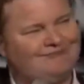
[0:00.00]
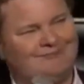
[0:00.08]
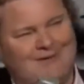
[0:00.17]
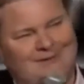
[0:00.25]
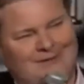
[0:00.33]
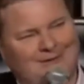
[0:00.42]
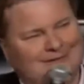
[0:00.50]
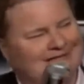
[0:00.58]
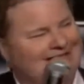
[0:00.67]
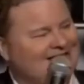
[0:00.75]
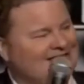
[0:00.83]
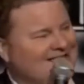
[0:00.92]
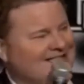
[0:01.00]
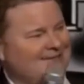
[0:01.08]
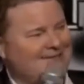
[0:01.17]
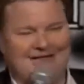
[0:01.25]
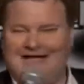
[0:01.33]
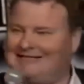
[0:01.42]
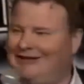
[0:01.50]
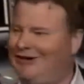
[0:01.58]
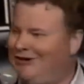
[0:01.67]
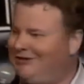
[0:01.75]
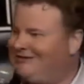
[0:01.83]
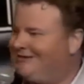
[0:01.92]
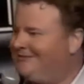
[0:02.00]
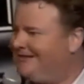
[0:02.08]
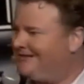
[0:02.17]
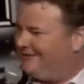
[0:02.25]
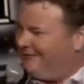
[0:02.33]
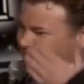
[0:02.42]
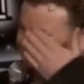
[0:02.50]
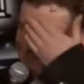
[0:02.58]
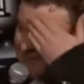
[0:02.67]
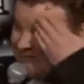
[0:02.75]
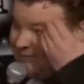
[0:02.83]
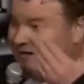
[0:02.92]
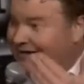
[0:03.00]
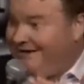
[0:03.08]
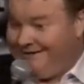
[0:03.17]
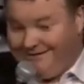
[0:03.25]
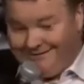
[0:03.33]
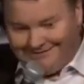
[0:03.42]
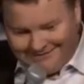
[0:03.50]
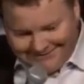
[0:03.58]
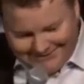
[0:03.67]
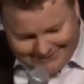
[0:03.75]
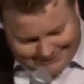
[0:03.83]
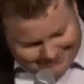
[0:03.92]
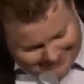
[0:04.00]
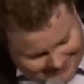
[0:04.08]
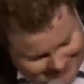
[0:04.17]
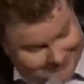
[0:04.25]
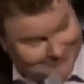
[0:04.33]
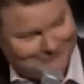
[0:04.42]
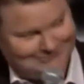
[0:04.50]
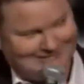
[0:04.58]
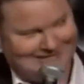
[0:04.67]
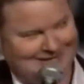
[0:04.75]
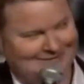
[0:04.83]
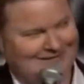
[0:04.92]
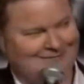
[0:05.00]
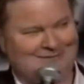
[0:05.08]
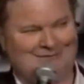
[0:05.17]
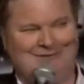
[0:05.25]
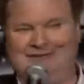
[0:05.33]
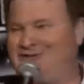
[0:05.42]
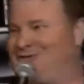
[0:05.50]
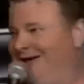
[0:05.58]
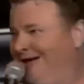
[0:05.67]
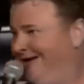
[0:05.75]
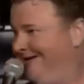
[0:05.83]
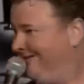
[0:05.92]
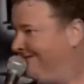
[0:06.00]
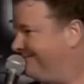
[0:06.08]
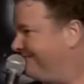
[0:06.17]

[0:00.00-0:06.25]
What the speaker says: People think we're lazy. Sleeping a lot's hard. Sometimes I wake up sweating. Wow, I was really trying.